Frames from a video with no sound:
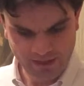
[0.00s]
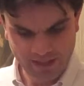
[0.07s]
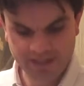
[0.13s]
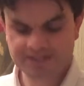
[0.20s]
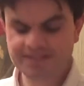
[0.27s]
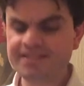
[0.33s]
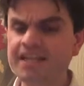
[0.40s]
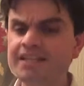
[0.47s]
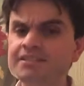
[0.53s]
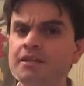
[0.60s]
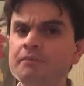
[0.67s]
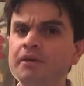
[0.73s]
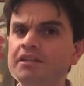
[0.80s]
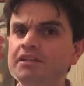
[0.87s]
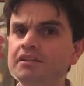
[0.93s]
Its
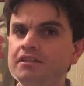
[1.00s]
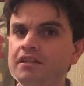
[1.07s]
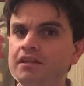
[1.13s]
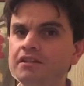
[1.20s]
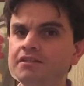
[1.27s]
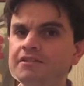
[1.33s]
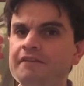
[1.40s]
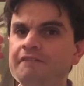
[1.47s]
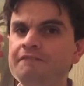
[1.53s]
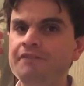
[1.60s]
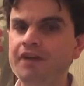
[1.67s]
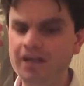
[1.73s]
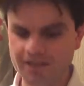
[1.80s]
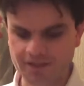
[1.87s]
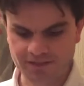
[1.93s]
estimated yields
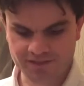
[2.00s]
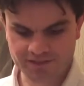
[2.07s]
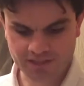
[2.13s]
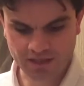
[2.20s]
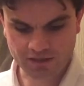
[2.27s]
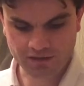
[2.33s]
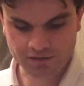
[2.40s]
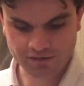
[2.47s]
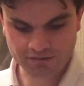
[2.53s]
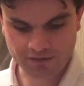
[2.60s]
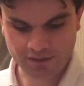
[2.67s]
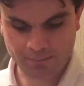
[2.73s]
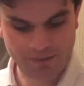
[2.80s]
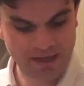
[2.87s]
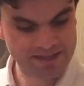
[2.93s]
varies
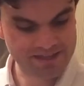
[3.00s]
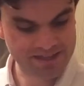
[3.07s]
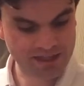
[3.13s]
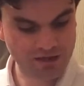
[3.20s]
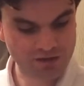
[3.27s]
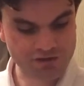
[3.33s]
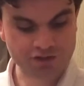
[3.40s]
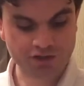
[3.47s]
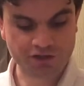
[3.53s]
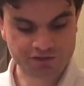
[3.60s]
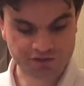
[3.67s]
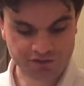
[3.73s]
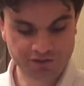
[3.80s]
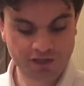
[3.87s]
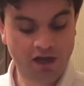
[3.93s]
depending on
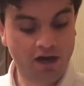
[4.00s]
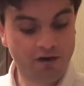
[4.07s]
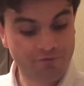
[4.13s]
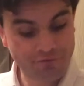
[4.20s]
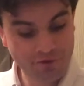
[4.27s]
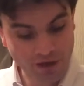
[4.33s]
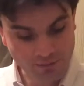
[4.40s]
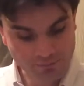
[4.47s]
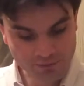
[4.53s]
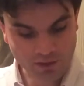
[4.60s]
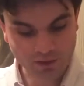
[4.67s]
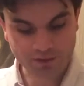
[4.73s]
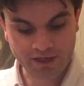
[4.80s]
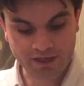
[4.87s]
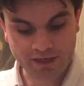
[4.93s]
sources, from
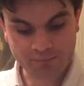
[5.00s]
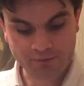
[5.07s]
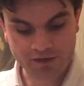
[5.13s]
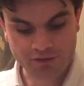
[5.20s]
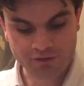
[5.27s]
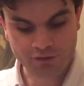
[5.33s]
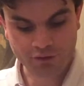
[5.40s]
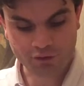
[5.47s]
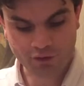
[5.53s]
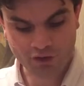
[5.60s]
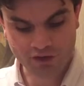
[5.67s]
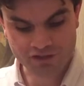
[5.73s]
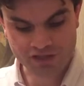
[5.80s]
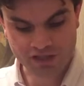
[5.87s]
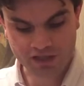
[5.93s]
Korea
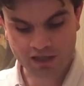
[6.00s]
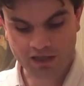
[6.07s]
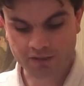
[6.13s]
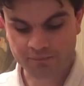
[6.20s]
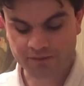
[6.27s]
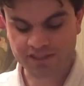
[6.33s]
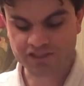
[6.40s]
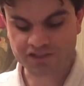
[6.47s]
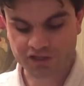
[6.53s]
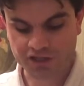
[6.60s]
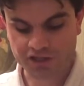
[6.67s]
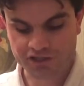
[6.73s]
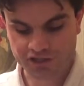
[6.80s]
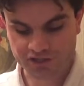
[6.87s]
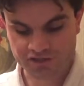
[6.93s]
Meteorological
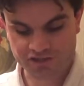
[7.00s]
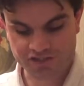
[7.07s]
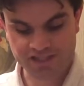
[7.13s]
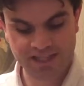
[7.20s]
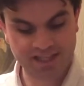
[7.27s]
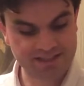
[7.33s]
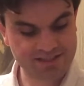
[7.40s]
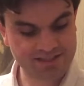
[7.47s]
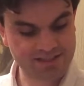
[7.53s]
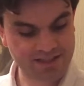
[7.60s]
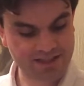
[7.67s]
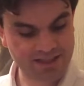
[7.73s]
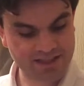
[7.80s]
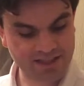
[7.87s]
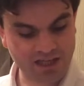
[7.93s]
Administration's
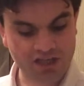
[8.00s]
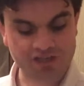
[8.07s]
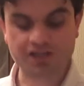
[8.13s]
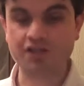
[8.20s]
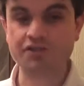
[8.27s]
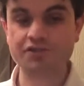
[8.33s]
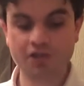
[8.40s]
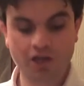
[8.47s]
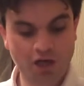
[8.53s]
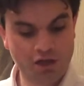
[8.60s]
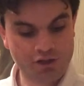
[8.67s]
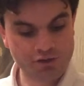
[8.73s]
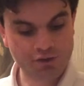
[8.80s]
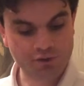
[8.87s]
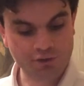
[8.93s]
60 kilotons
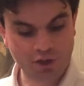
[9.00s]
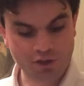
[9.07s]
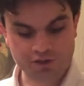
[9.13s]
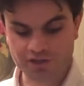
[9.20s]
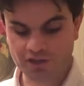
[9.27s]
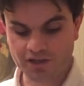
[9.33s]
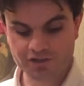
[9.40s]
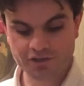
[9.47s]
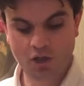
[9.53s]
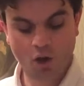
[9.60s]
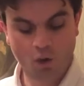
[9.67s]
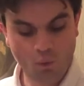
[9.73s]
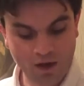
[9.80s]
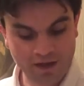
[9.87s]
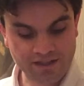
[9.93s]
to NORSAR's
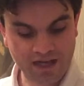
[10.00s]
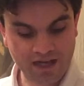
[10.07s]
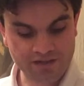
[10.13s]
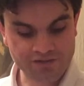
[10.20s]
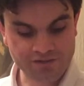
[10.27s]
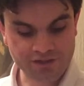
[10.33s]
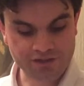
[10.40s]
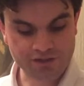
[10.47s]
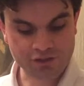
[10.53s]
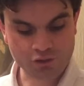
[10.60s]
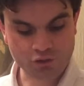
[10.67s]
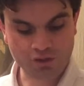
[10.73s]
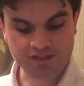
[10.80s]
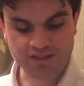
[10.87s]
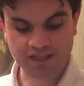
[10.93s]

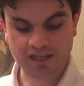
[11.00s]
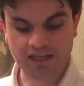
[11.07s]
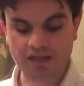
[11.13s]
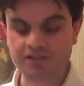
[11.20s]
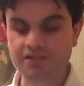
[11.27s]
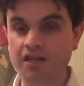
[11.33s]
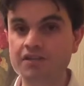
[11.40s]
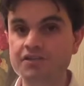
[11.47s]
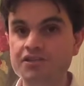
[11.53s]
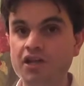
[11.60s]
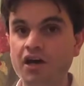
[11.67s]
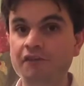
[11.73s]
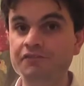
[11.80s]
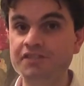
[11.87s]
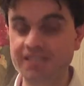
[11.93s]
120 kilotons
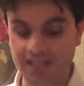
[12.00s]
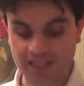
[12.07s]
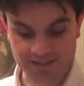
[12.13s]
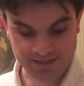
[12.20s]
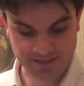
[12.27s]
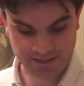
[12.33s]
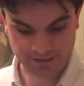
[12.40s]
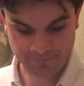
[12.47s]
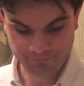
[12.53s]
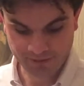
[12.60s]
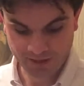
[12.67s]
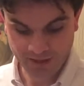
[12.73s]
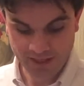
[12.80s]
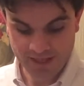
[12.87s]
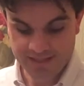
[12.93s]
of TNT.
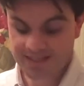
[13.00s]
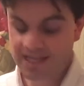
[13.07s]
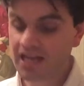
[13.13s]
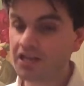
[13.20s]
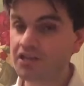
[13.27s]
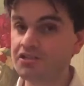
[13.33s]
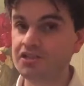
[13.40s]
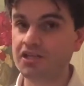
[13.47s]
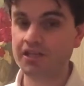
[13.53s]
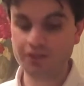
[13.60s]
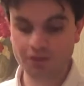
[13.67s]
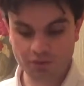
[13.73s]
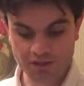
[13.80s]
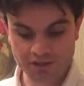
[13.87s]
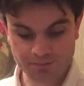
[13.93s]
Secondly,
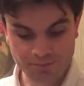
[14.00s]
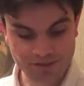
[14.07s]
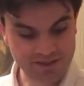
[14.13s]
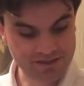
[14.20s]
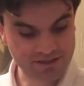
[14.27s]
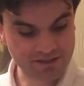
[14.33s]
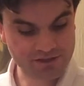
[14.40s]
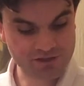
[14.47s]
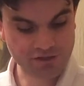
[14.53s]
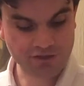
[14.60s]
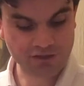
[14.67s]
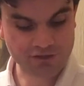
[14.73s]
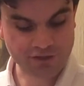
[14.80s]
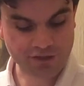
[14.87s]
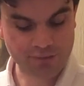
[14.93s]
US President
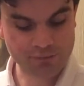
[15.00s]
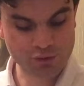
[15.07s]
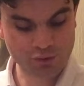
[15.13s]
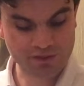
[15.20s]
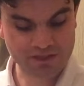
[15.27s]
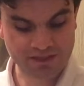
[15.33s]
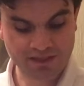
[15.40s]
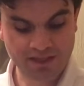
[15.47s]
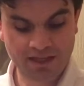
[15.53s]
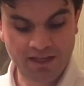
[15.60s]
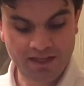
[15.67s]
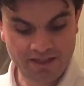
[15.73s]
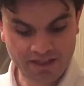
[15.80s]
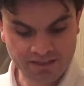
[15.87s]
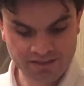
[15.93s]
Donald Trump tweeted
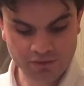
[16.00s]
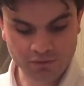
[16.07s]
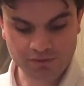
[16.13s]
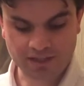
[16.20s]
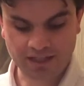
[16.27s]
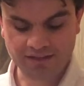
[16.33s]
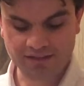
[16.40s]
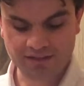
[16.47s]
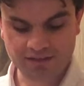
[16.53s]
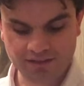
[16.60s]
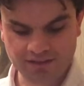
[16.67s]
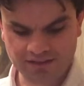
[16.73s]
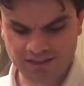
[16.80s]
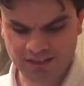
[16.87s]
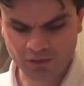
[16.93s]
that
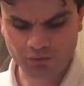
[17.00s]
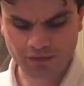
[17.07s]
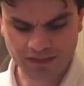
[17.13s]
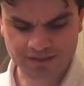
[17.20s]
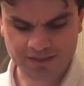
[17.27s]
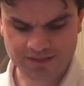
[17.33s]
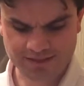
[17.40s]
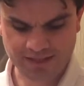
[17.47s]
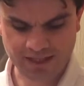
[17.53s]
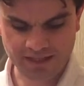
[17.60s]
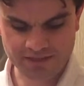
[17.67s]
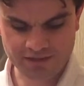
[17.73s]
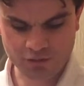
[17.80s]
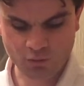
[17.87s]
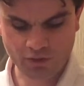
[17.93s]
the United
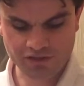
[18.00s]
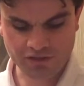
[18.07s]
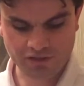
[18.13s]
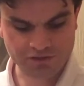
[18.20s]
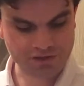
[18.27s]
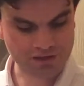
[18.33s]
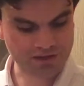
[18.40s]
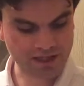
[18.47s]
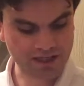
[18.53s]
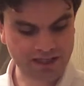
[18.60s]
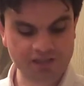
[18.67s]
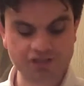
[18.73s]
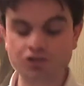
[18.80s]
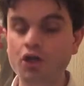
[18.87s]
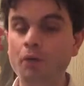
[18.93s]
States was
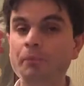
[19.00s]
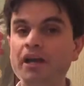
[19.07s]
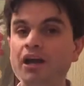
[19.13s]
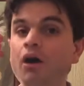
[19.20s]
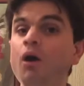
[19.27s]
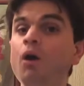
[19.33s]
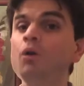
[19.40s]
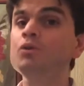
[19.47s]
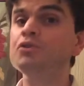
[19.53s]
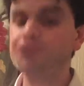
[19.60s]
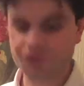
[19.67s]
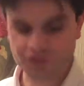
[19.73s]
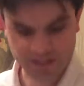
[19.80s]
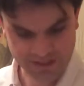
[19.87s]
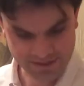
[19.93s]
considering stopping all
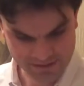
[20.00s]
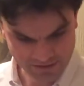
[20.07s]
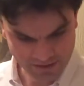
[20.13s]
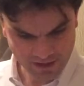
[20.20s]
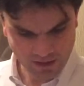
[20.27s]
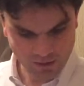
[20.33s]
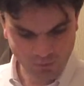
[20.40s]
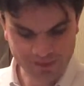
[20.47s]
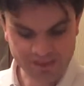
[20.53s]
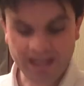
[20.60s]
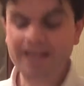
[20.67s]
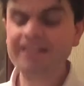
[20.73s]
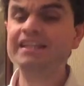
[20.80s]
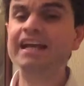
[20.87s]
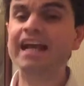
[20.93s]
trade with
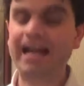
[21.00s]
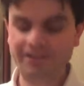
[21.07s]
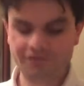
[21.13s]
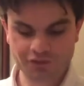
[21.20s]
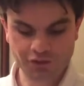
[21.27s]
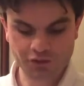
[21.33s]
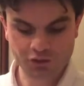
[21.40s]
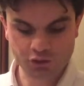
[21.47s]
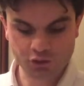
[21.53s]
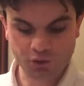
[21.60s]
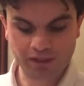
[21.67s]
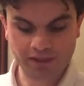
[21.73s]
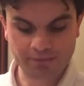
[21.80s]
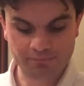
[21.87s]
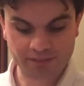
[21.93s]
any country
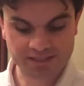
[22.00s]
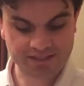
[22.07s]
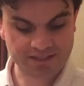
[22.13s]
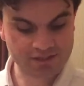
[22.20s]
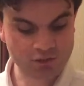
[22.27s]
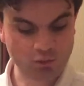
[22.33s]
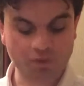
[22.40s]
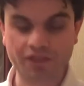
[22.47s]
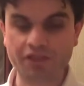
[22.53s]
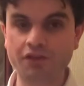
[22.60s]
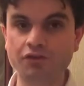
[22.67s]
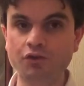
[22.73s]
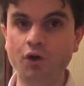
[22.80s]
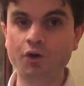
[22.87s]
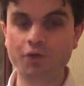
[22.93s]
doing business with
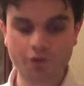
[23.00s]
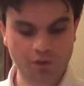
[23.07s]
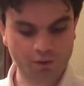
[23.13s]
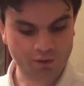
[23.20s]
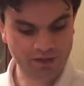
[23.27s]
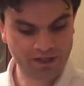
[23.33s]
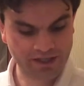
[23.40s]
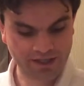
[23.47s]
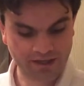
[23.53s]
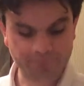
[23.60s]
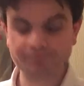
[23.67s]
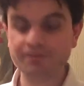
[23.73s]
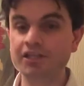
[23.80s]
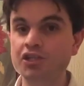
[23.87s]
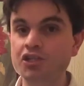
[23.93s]
North Korea,
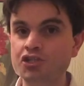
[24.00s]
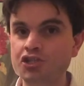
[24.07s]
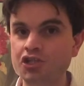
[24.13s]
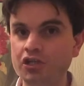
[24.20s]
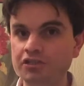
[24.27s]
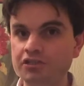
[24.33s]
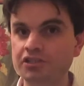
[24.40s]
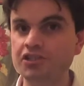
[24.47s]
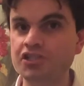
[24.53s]
in short,